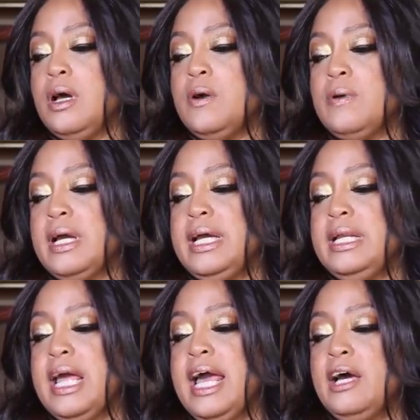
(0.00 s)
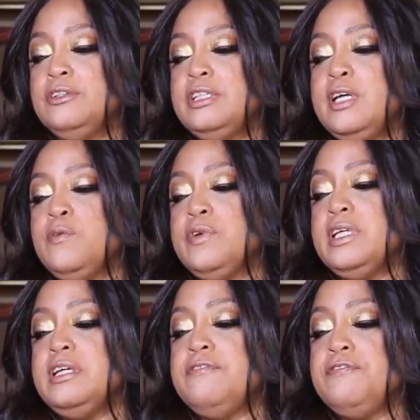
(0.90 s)
All right. How do they
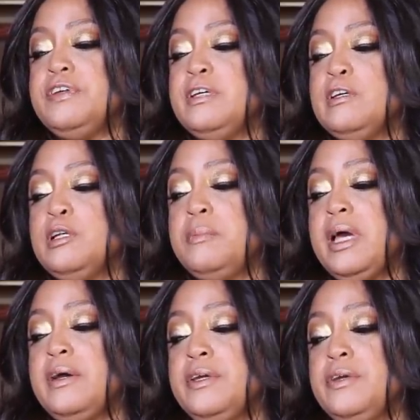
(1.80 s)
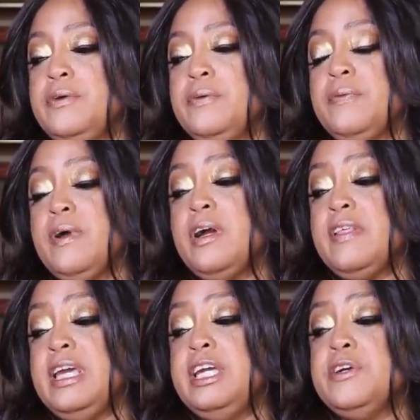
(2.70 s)
really feel about you? Are
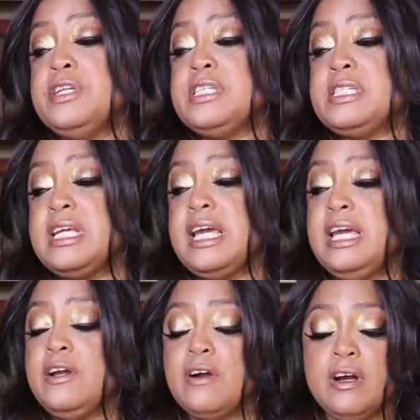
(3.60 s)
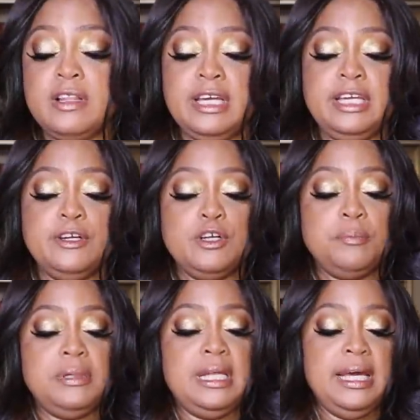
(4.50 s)
they here to stay or are they here
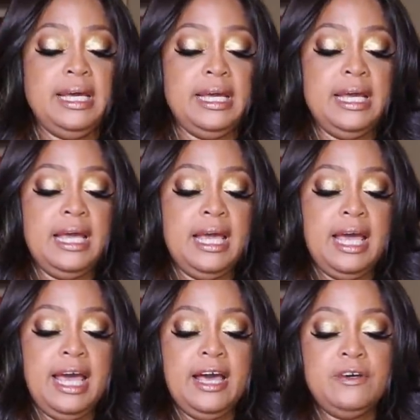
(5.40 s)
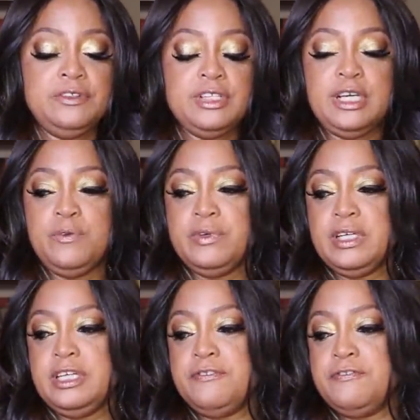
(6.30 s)
to play? How do they
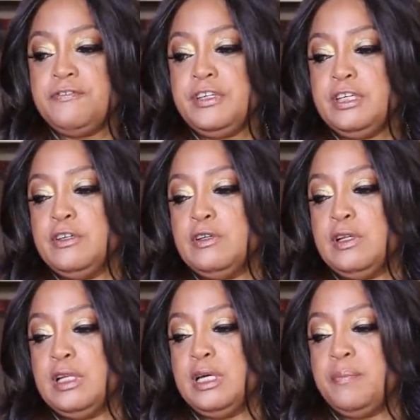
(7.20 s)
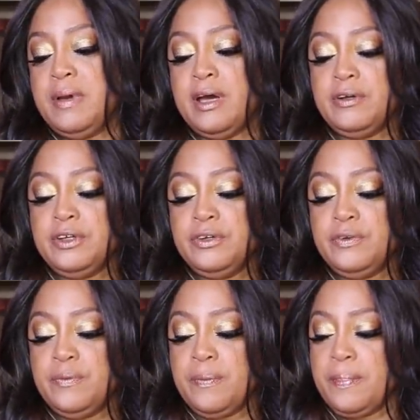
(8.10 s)
really feel about
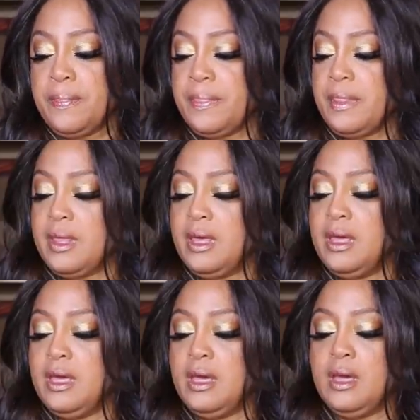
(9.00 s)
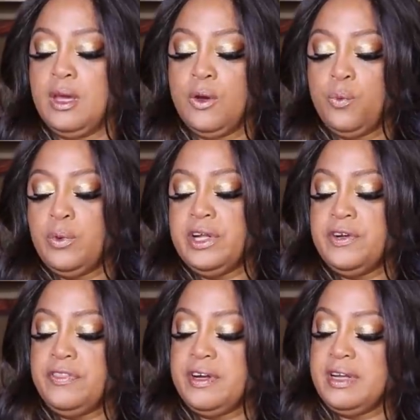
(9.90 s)
you? What
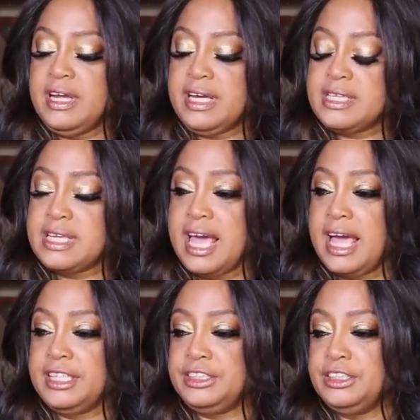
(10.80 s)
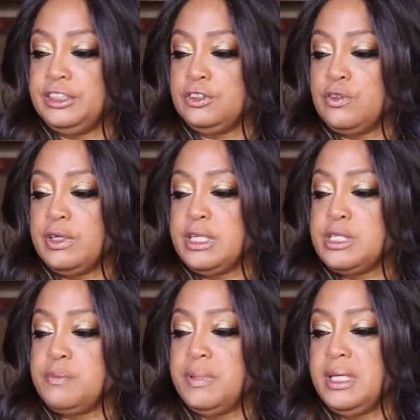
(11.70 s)
are their next actions going
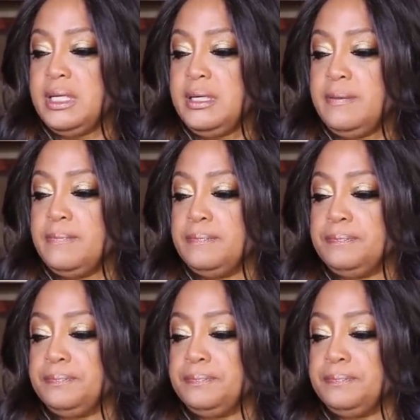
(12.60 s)
to be